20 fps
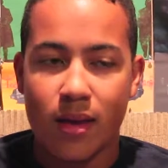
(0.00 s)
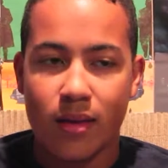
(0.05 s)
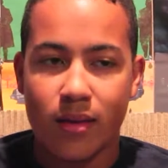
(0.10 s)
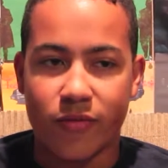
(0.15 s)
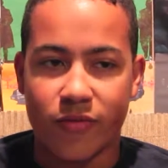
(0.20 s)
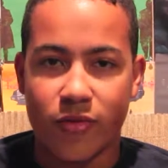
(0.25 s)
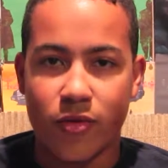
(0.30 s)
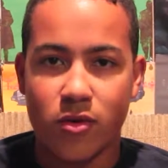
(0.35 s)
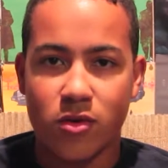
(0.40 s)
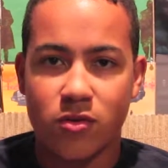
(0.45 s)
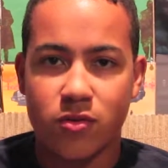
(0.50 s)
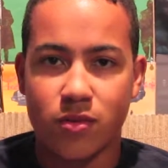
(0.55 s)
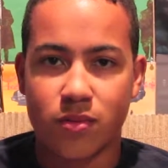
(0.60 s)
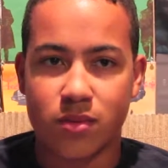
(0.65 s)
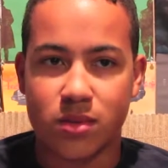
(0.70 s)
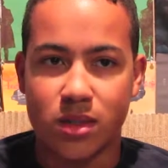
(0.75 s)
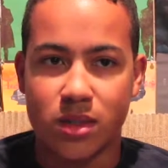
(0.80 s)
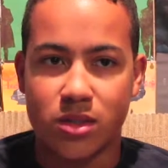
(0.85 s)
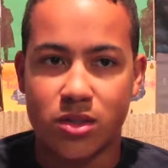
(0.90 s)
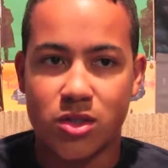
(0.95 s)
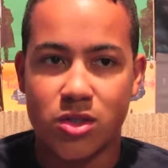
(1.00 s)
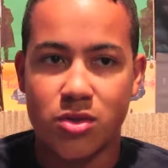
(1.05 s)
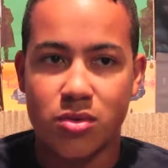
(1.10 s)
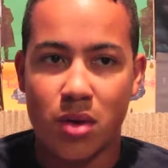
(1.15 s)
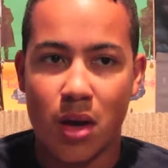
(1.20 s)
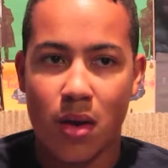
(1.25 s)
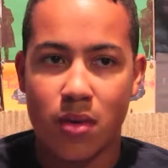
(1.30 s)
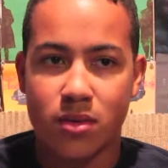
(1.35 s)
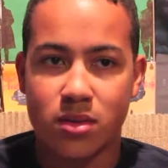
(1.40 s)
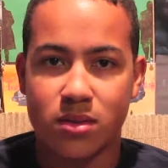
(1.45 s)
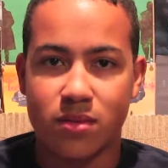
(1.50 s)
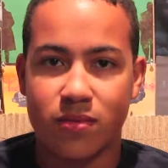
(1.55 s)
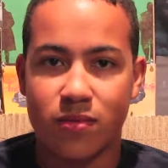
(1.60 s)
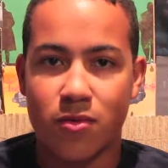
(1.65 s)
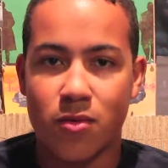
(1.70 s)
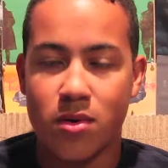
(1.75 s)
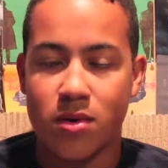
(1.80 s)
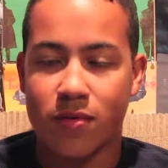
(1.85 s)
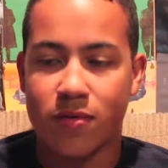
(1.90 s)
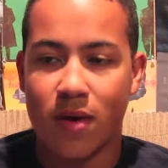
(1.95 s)
the first one was like 2 hours and
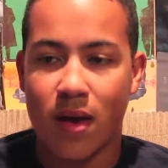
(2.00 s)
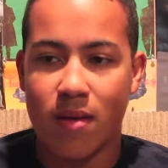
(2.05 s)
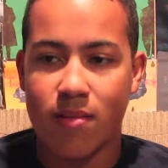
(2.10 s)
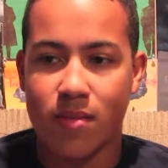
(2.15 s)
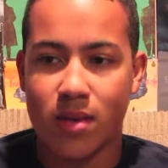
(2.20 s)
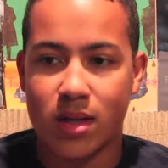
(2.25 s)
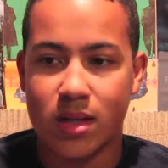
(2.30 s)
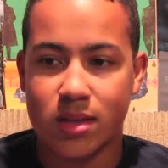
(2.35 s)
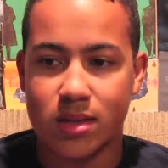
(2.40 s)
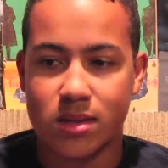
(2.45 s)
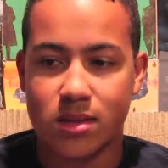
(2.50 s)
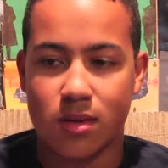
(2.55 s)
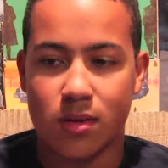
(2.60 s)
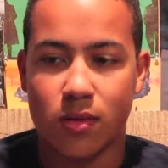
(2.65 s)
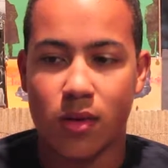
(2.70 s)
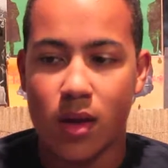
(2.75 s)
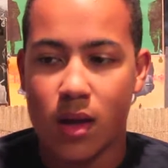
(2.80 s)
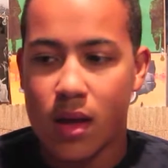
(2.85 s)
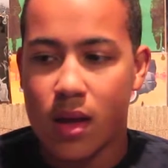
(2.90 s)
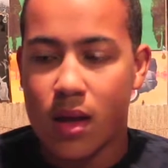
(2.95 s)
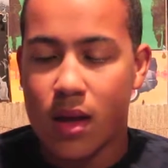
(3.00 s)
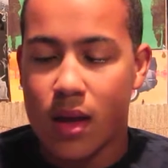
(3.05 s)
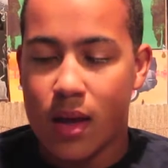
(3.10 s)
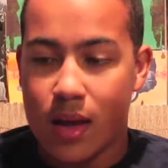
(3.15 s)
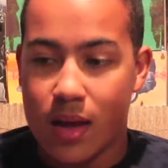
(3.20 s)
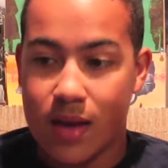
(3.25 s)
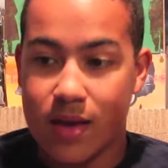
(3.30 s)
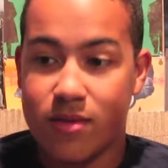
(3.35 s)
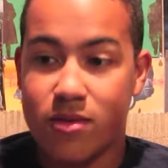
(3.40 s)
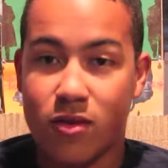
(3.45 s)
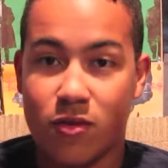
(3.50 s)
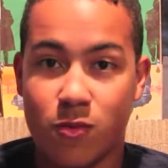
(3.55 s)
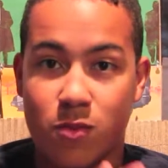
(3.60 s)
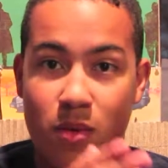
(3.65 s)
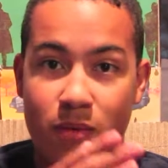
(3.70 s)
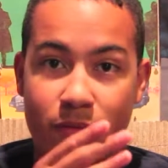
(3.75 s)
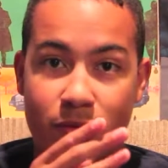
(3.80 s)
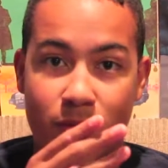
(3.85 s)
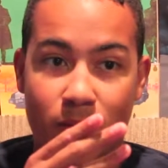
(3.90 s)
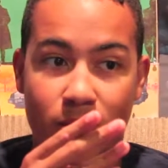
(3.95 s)
45 minutes, so it just
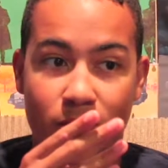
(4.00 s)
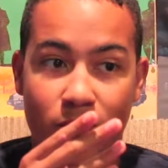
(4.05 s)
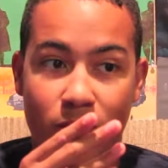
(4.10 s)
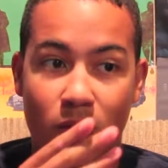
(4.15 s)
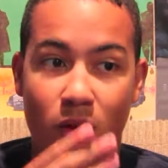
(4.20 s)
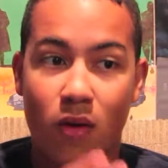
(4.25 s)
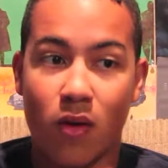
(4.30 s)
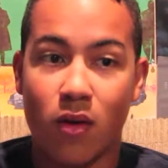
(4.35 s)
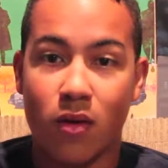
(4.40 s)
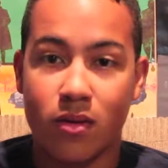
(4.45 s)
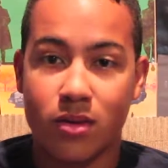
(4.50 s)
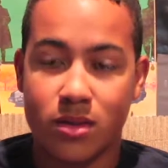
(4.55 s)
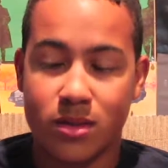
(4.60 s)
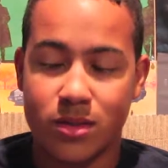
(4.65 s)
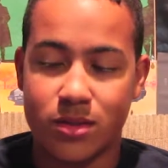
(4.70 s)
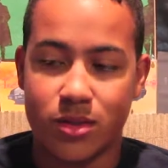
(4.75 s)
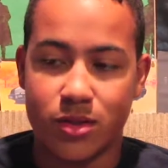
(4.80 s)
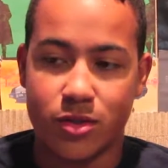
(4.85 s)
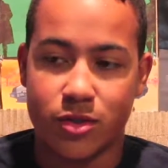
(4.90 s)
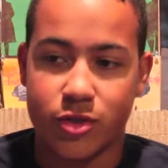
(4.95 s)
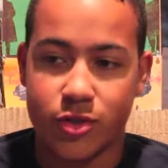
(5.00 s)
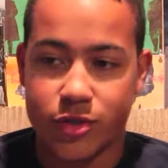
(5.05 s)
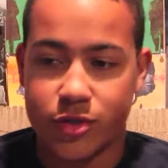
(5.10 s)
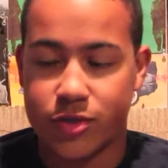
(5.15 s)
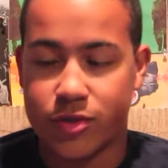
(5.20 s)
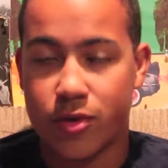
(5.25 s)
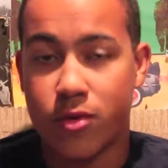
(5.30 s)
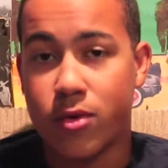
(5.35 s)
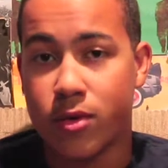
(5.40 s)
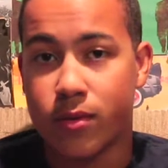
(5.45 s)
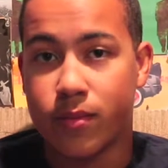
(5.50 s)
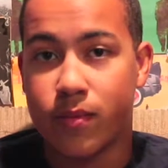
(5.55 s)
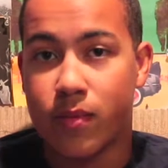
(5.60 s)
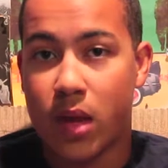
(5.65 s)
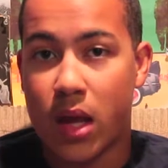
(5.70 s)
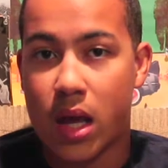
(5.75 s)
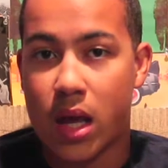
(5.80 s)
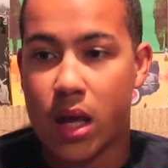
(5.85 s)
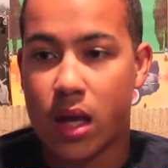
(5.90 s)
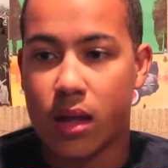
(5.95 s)
went from long to just short,
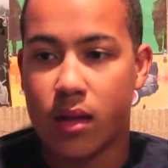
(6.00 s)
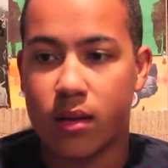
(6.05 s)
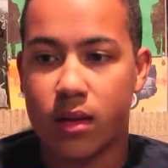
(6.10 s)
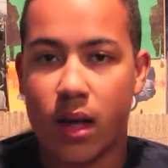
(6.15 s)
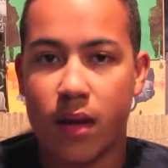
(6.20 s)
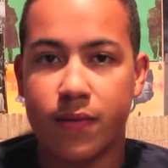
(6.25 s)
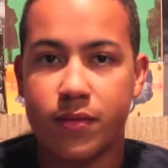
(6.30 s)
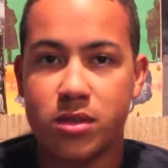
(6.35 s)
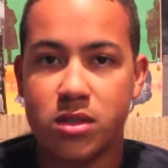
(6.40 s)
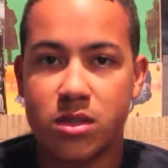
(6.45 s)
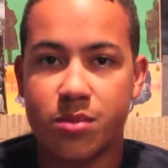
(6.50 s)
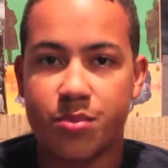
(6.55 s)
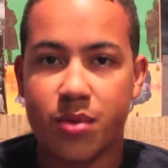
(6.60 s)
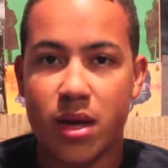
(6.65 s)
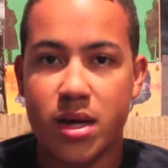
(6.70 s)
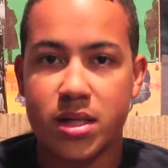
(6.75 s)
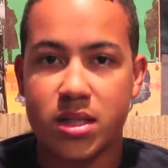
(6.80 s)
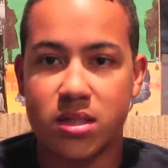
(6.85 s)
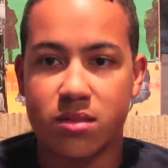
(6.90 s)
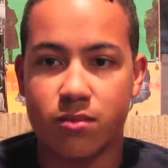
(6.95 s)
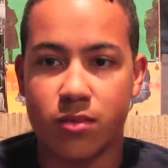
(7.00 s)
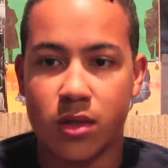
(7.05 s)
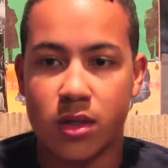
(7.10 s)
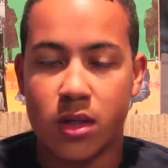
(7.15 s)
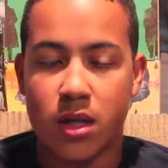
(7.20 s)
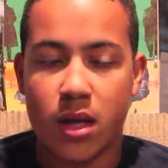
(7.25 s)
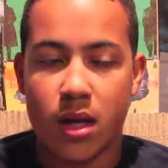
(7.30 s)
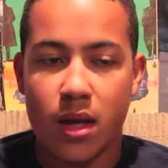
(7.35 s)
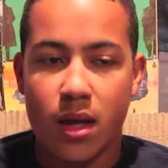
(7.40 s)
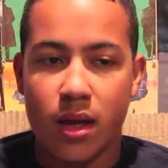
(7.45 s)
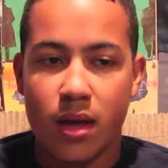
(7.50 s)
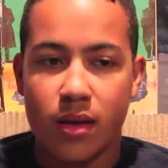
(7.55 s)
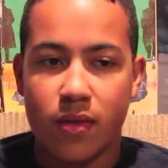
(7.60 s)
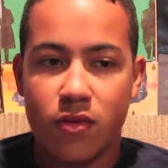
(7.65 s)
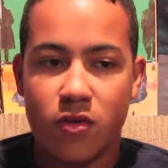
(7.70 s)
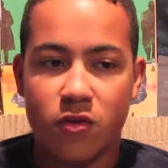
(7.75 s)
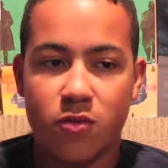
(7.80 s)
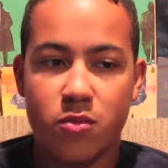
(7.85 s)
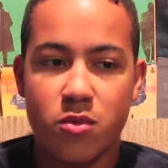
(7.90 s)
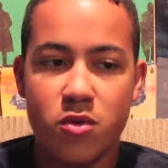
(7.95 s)
and that was surprising. But
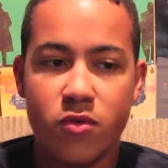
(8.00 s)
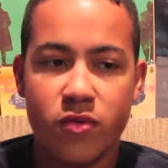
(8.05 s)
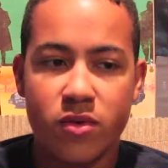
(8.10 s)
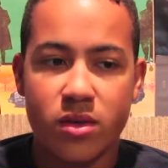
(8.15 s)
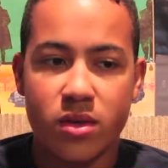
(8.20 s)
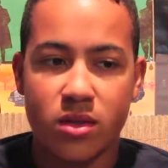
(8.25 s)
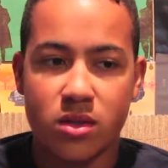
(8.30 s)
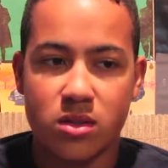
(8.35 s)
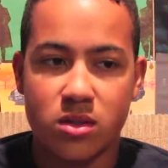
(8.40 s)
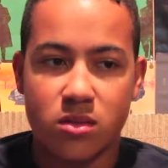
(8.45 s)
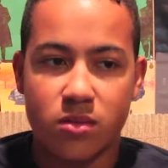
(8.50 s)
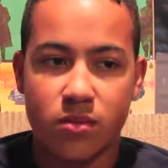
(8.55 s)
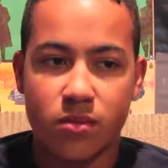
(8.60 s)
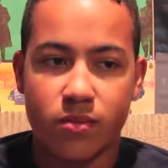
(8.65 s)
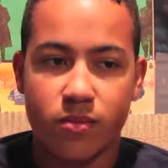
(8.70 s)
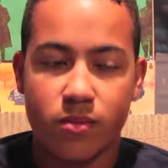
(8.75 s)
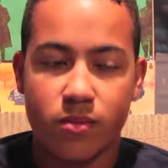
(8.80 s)
this movie is,